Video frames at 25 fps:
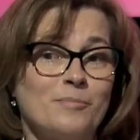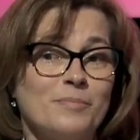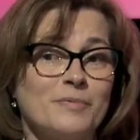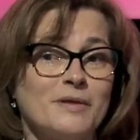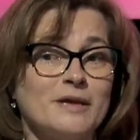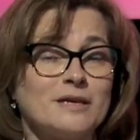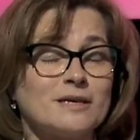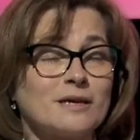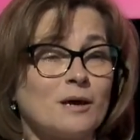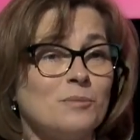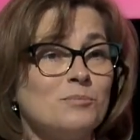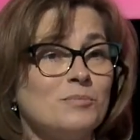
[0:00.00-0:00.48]

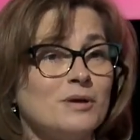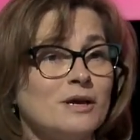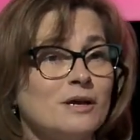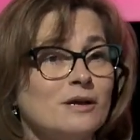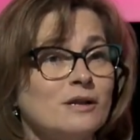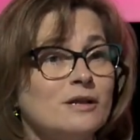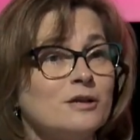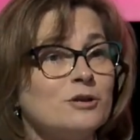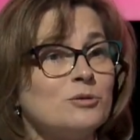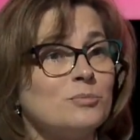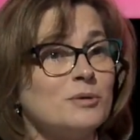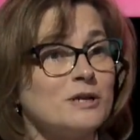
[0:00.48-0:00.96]
it can be a
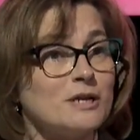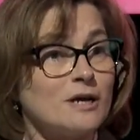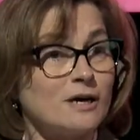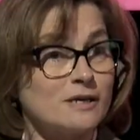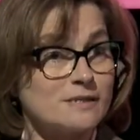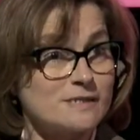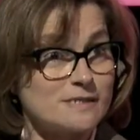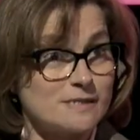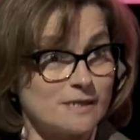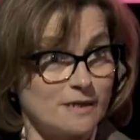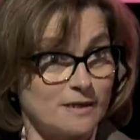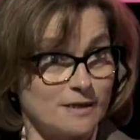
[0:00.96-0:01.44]
little bit
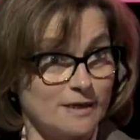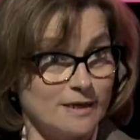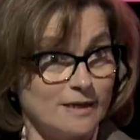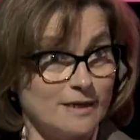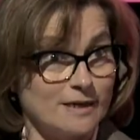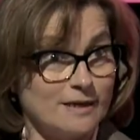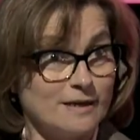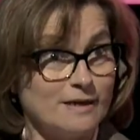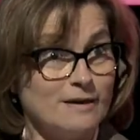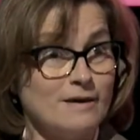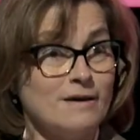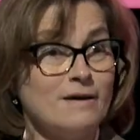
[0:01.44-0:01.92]

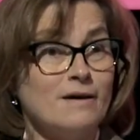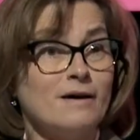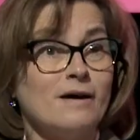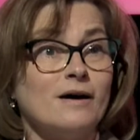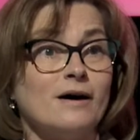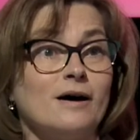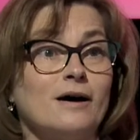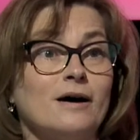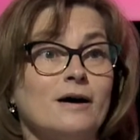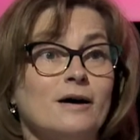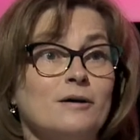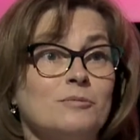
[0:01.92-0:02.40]
unsettling.
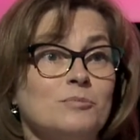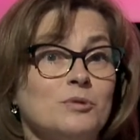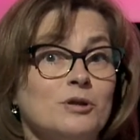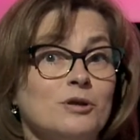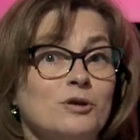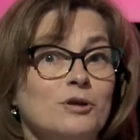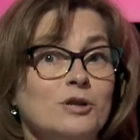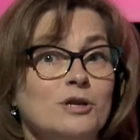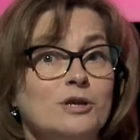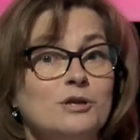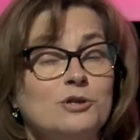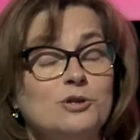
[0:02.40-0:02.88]

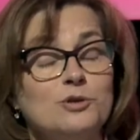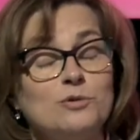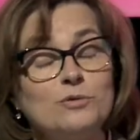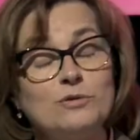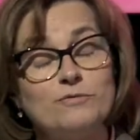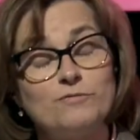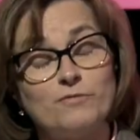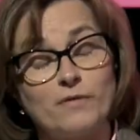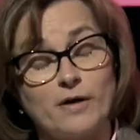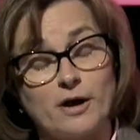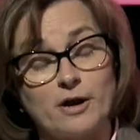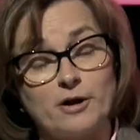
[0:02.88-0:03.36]
Learning new
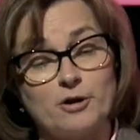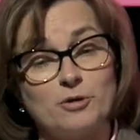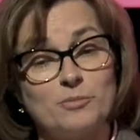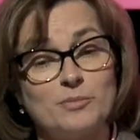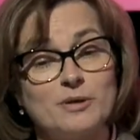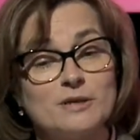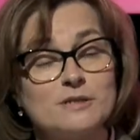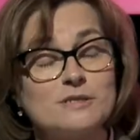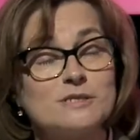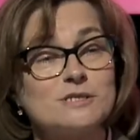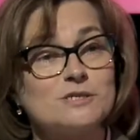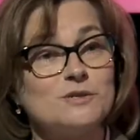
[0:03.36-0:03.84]

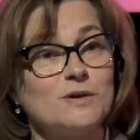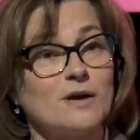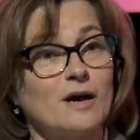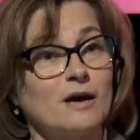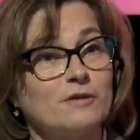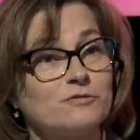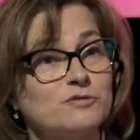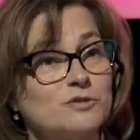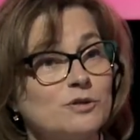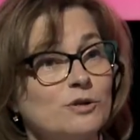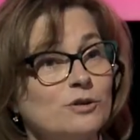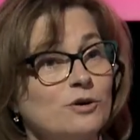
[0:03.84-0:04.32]
environments, you
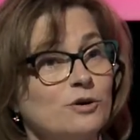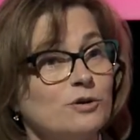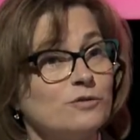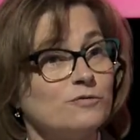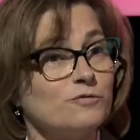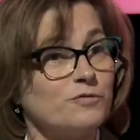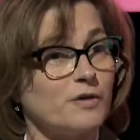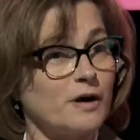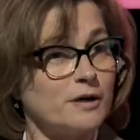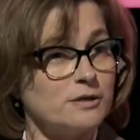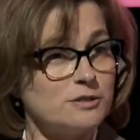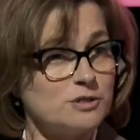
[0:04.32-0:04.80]
have to learn,
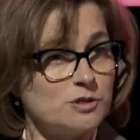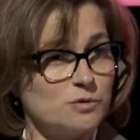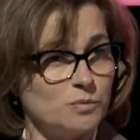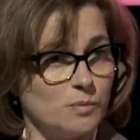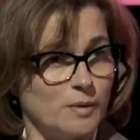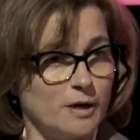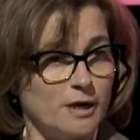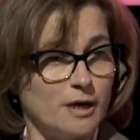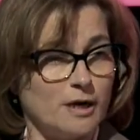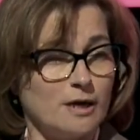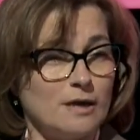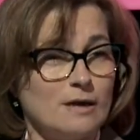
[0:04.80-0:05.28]
find your
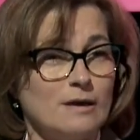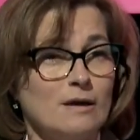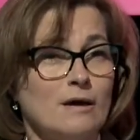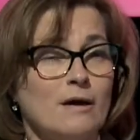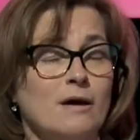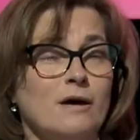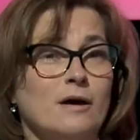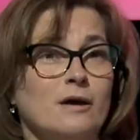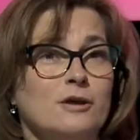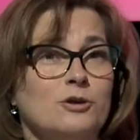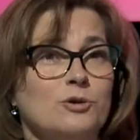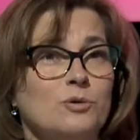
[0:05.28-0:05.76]
way.
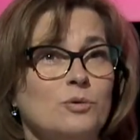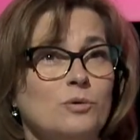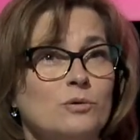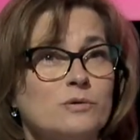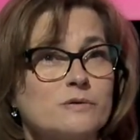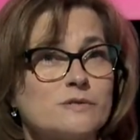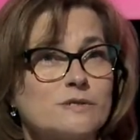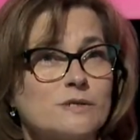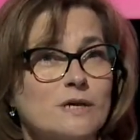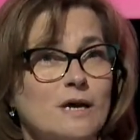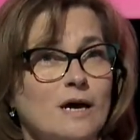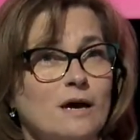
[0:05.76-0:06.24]
You
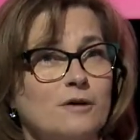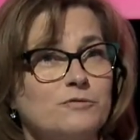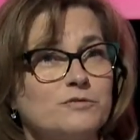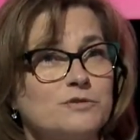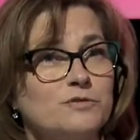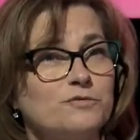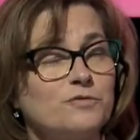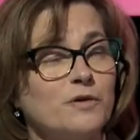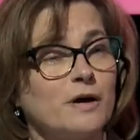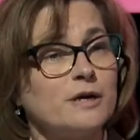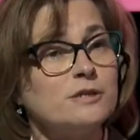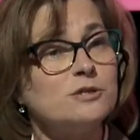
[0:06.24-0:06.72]
also have
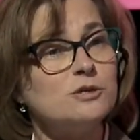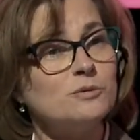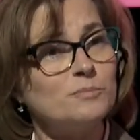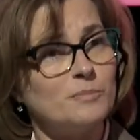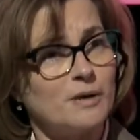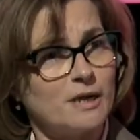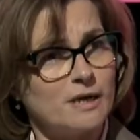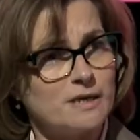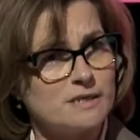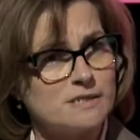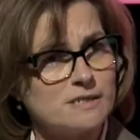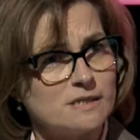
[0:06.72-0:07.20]
to find your
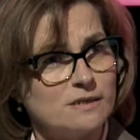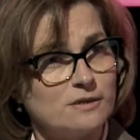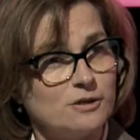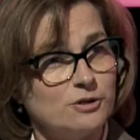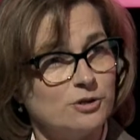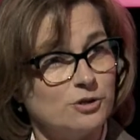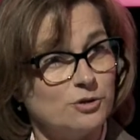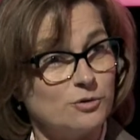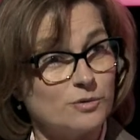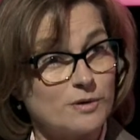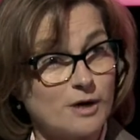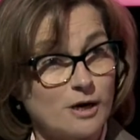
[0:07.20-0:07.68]
place in a
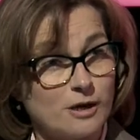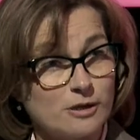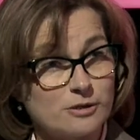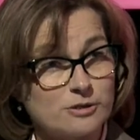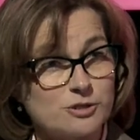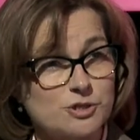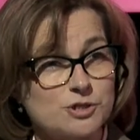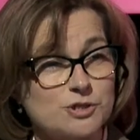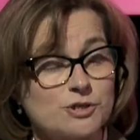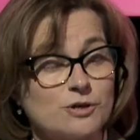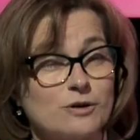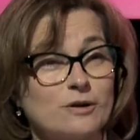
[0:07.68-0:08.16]
new
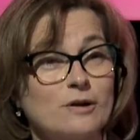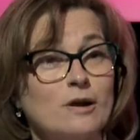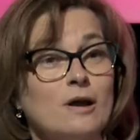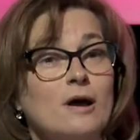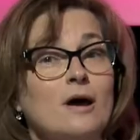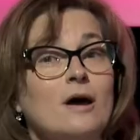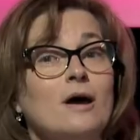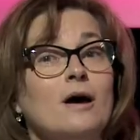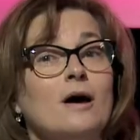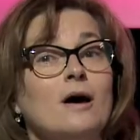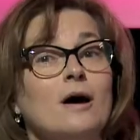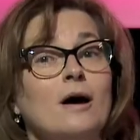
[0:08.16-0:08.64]
culture.
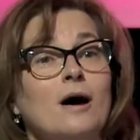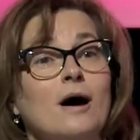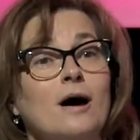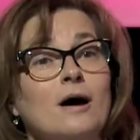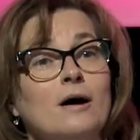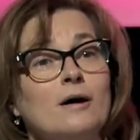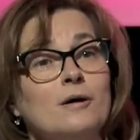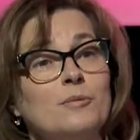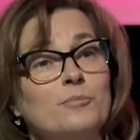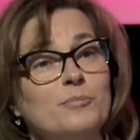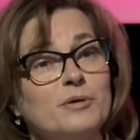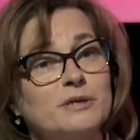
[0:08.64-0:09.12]

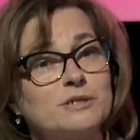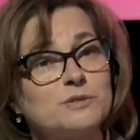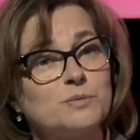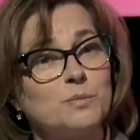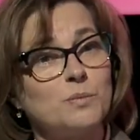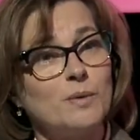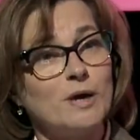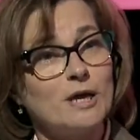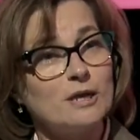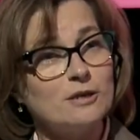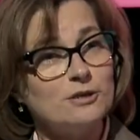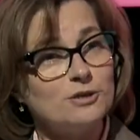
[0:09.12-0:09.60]
But
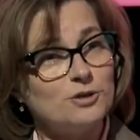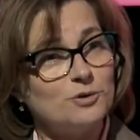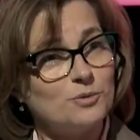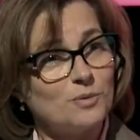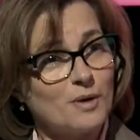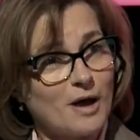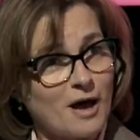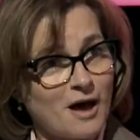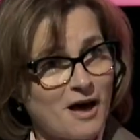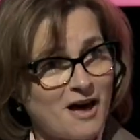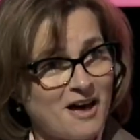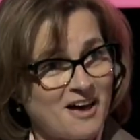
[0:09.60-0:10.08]
when you
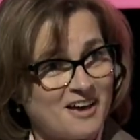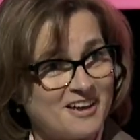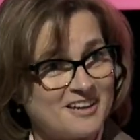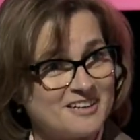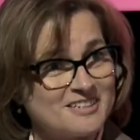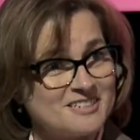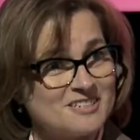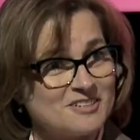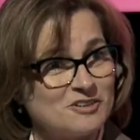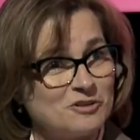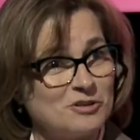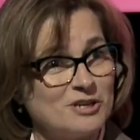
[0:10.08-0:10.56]

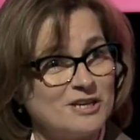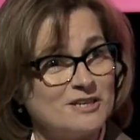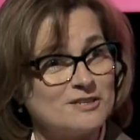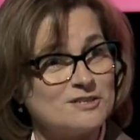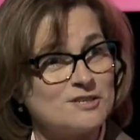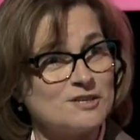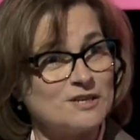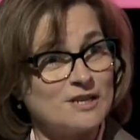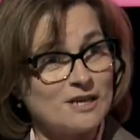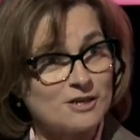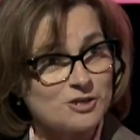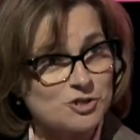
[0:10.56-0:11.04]
add an
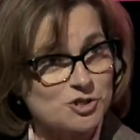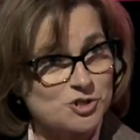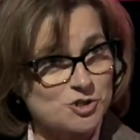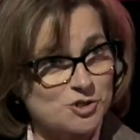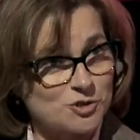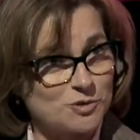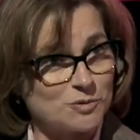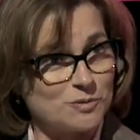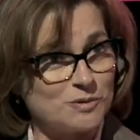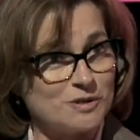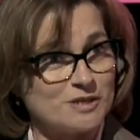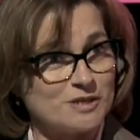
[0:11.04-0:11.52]
international